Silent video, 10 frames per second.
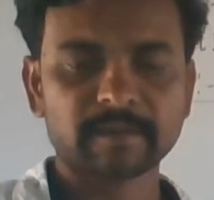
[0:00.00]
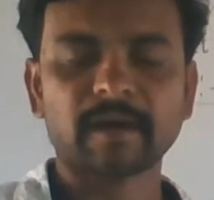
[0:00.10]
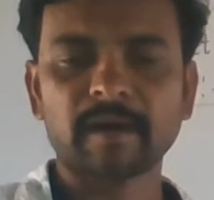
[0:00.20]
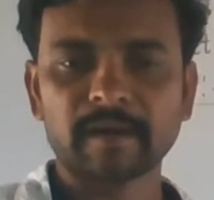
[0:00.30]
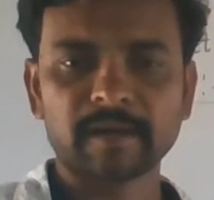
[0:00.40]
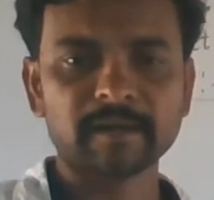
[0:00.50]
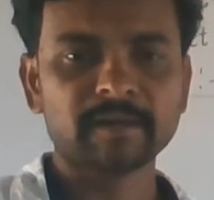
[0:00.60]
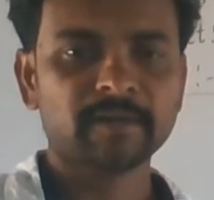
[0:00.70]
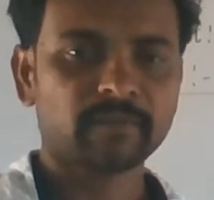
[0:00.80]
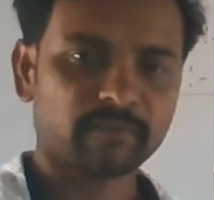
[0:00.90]
All
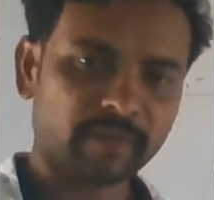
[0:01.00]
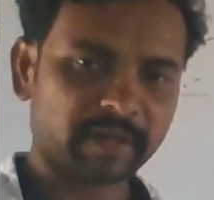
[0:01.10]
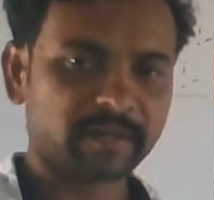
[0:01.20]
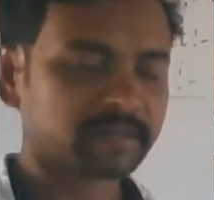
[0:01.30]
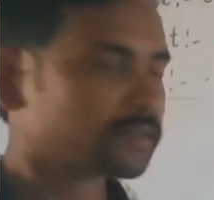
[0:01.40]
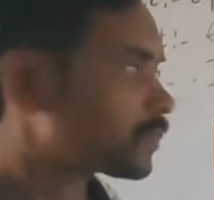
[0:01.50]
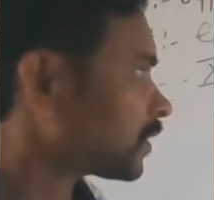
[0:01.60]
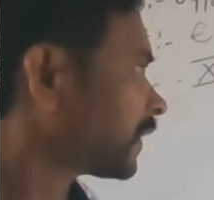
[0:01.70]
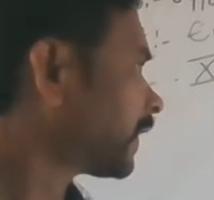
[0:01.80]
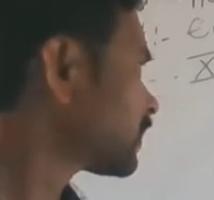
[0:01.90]
are workers.
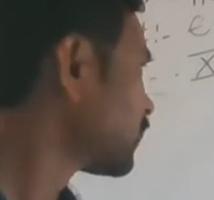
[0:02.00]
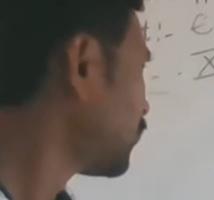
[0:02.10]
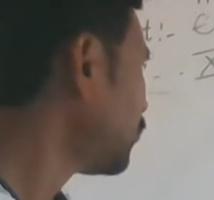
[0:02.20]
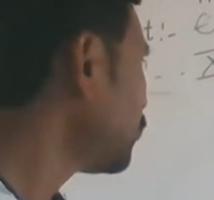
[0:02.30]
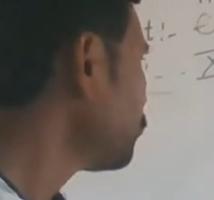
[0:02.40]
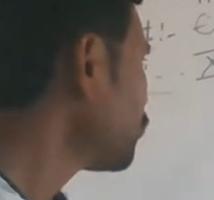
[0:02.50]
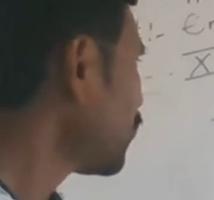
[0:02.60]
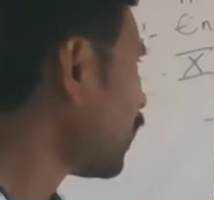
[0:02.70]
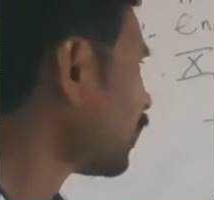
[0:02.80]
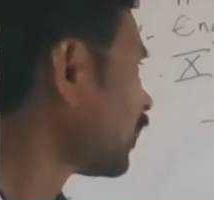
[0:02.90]
So that is called
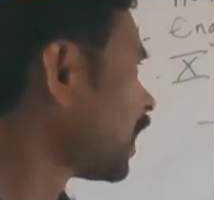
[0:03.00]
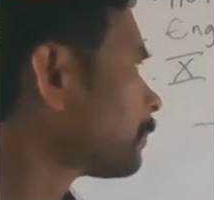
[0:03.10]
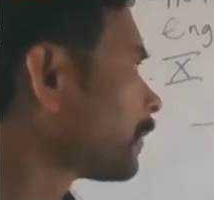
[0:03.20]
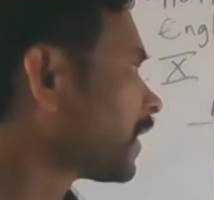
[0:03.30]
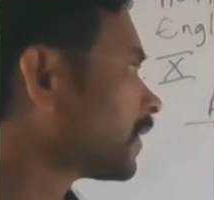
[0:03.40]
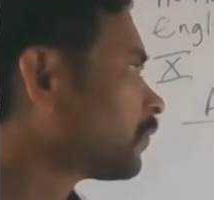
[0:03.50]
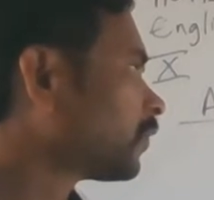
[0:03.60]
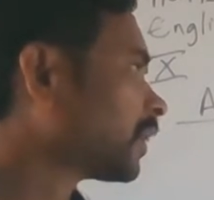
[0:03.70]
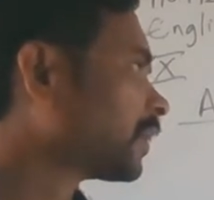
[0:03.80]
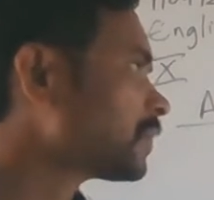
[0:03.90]
a wrong man in
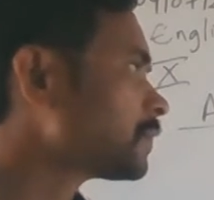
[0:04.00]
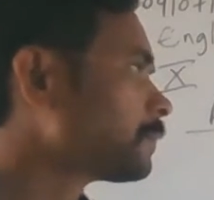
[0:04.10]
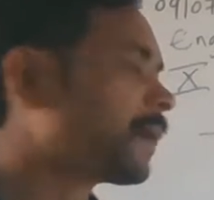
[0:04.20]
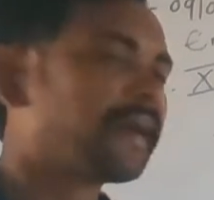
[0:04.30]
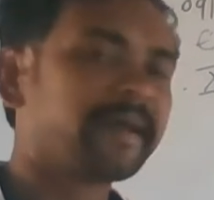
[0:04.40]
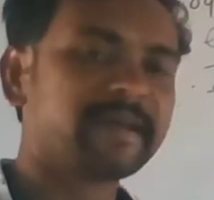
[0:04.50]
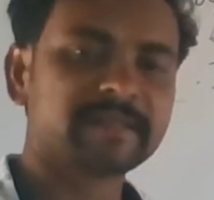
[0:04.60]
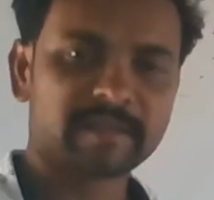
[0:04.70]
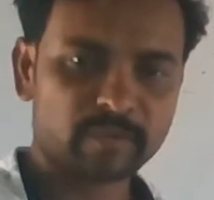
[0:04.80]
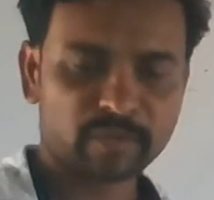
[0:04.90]
workers'
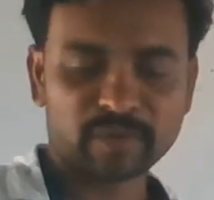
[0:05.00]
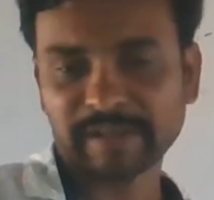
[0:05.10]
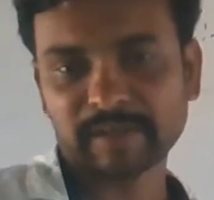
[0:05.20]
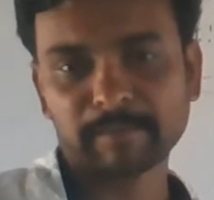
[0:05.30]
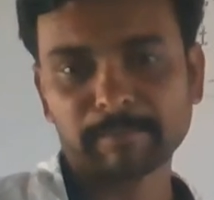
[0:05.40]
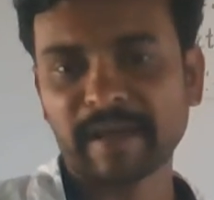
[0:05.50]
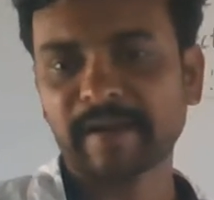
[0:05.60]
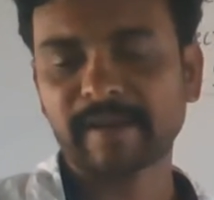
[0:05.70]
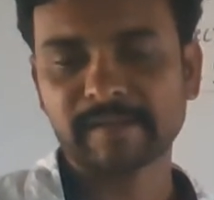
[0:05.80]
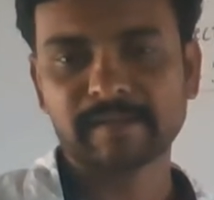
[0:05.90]
paradise. You know that
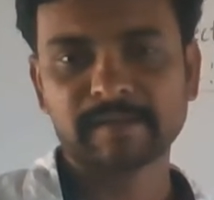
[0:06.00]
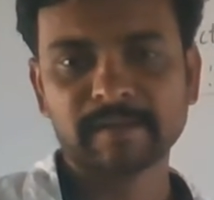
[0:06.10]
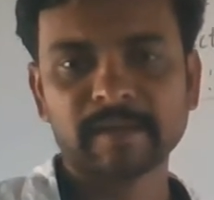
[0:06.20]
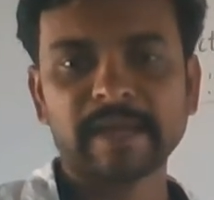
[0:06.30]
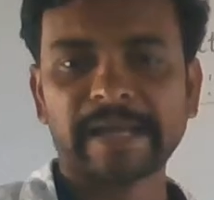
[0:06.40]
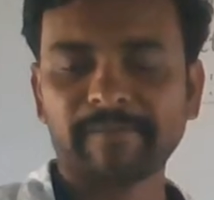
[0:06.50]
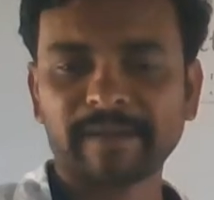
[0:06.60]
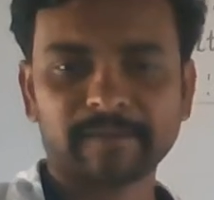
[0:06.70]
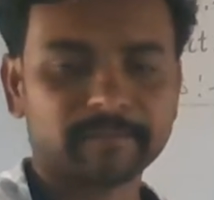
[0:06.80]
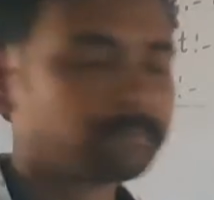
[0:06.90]
paradise, heaven.